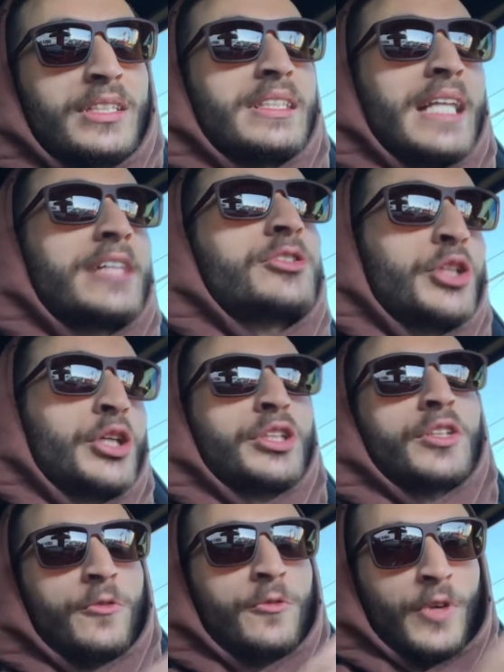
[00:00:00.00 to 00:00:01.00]
they took
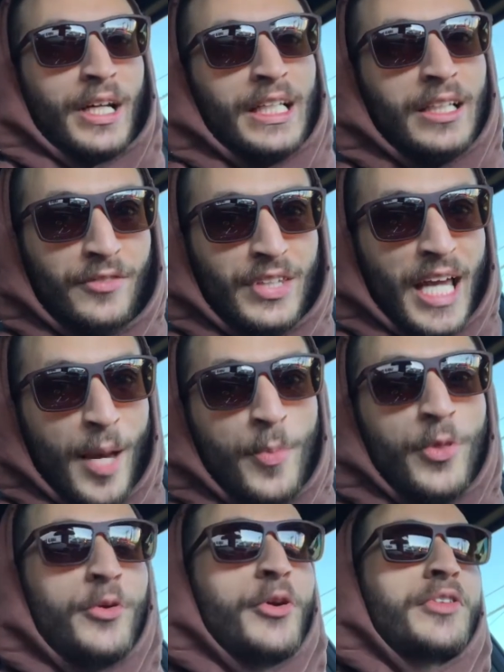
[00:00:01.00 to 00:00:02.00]
the front end of the
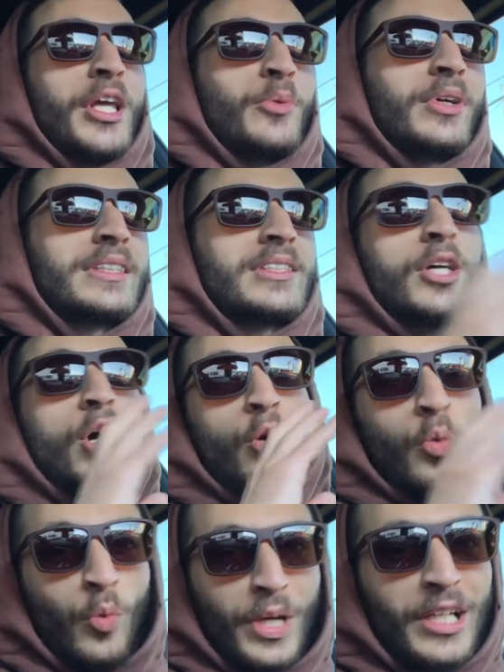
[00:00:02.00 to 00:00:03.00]
M3 and they went,
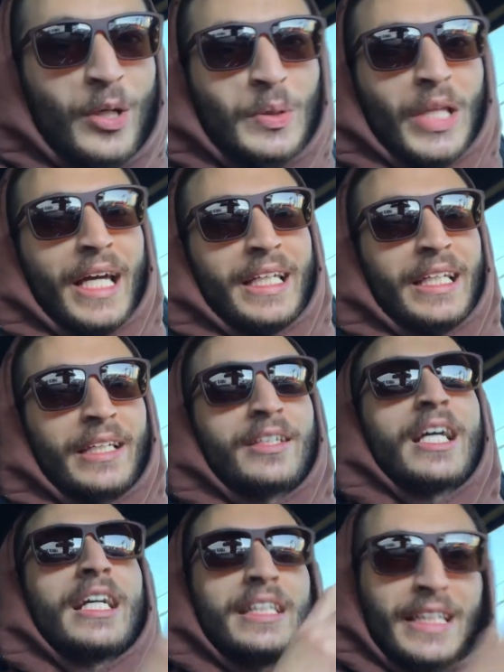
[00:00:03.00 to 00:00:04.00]
we don't like it,
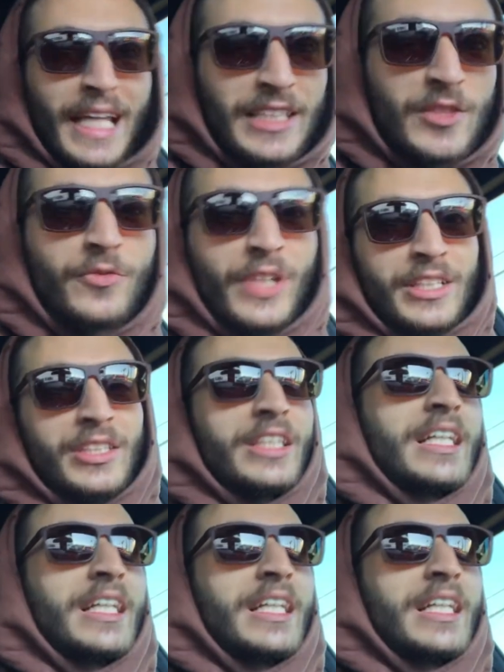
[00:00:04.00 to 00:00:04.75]
let's fix it.